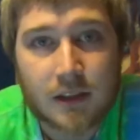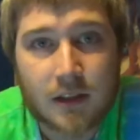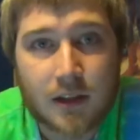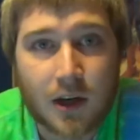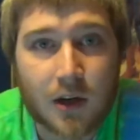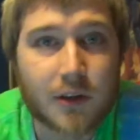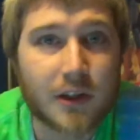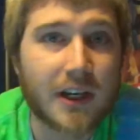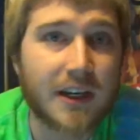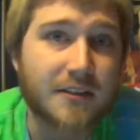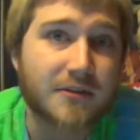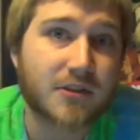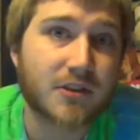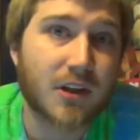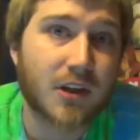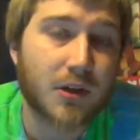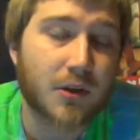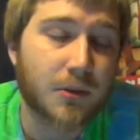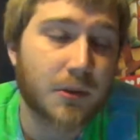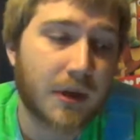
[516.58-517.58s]
Okay,
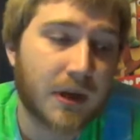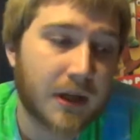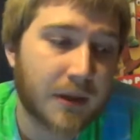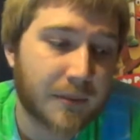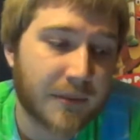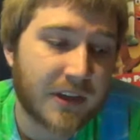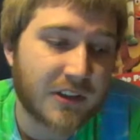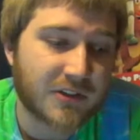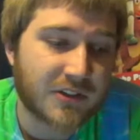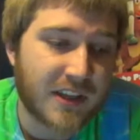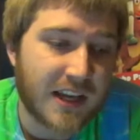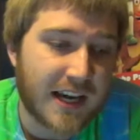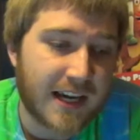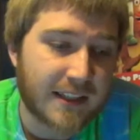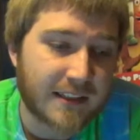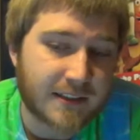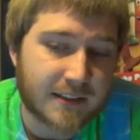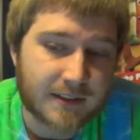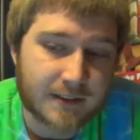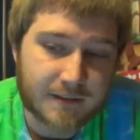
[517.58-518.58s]
so um, there's
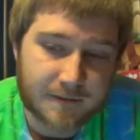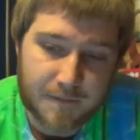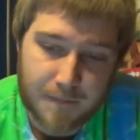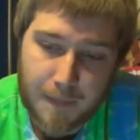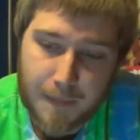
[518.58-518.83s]
that.